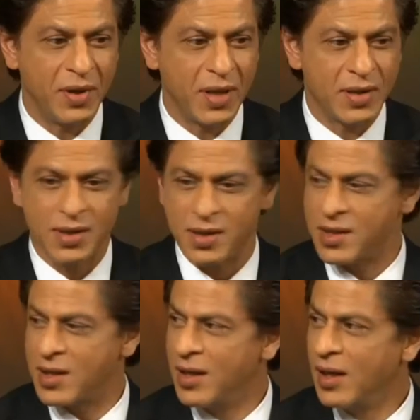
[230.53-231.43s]
be
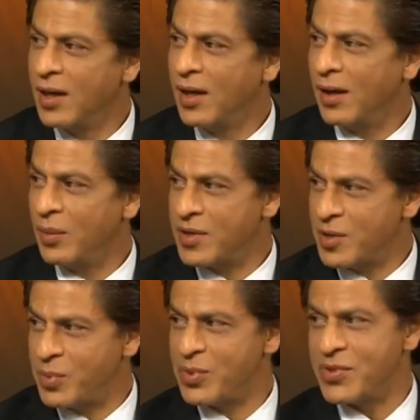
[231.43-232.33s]
narcissists, and we're
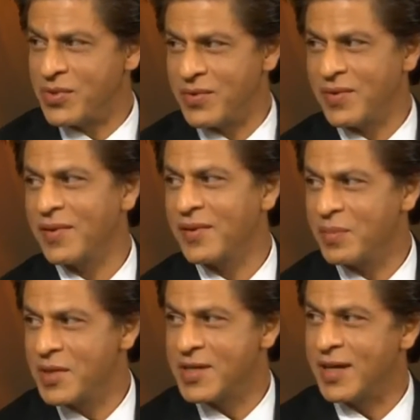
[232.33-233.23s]
supposed to
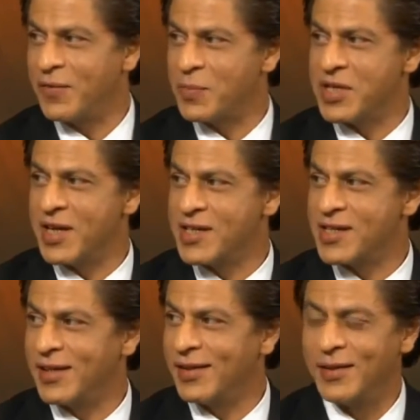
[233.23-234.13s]
be
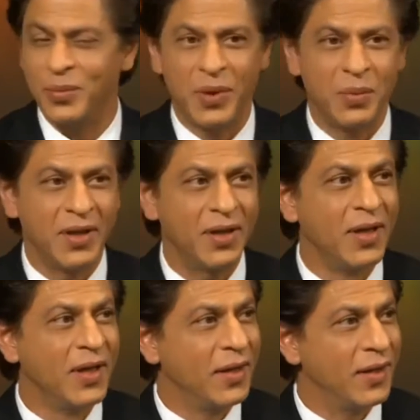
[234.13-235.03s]
self-obsessed. And when we
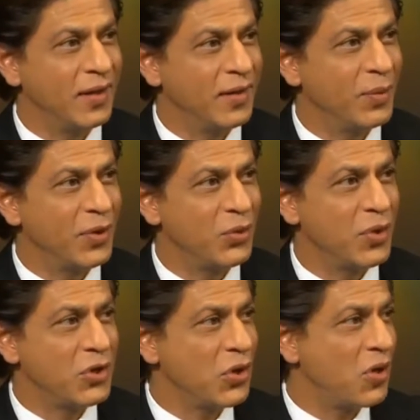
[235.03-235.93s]

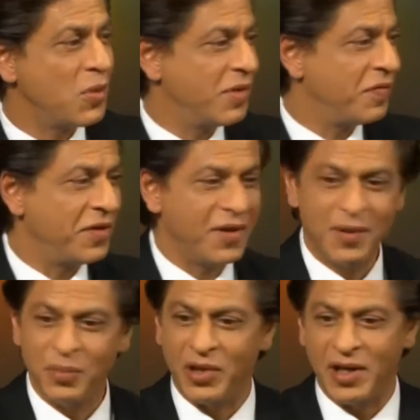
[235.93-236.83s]
do a job, a
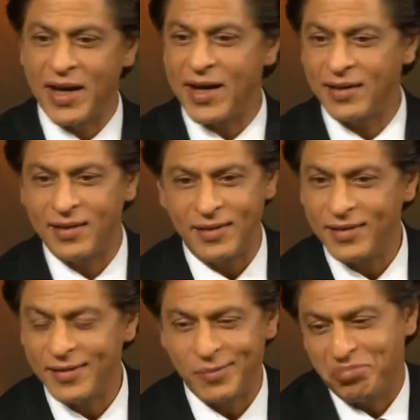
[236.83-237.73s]
film, or an act,
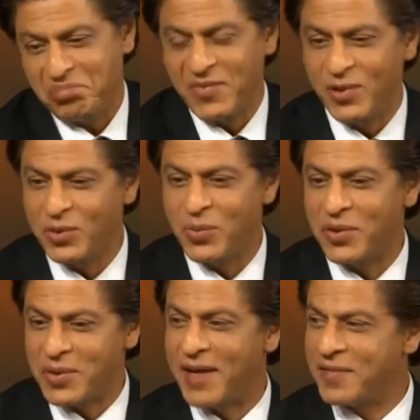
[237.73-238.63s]
you
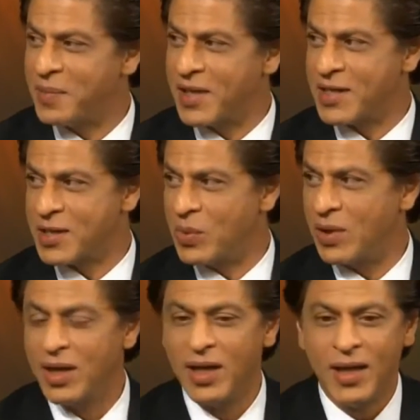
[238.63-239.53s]
want to have the biggest award.